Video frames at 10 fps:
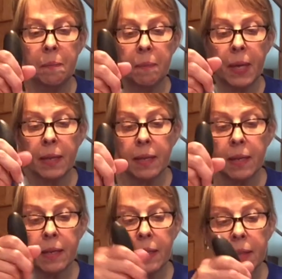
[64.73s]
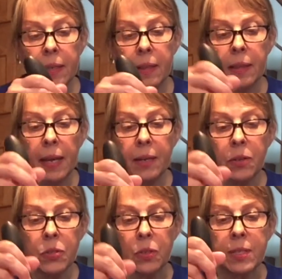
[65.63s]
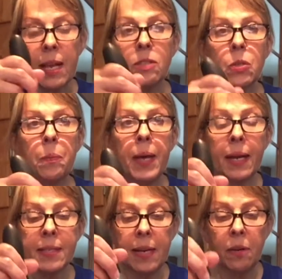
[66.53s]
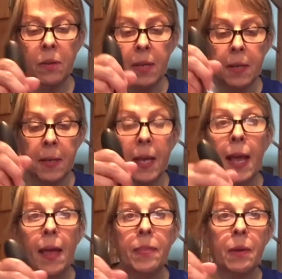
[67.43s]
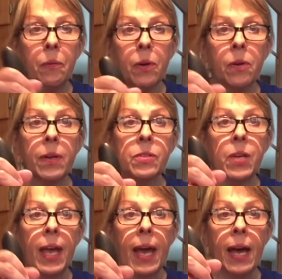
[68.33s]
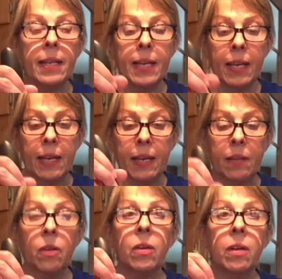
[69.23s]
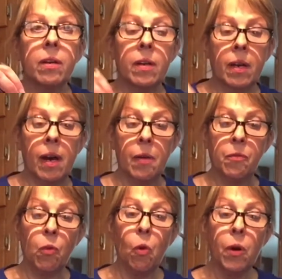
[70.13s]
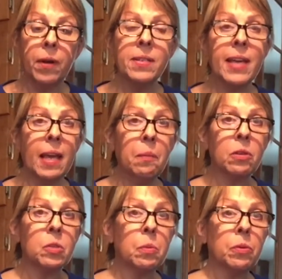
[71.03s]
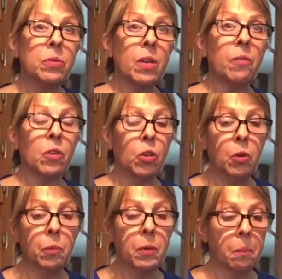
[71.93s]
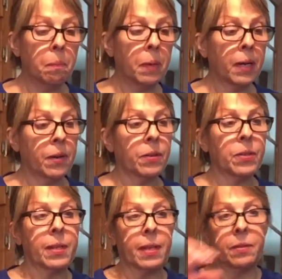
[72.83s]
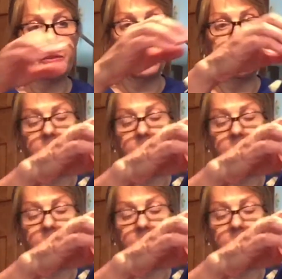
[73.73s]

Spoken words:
get it a little lighter so it's not so packed down. And then we're going to add in 4 tablespoons of cubed butter to this.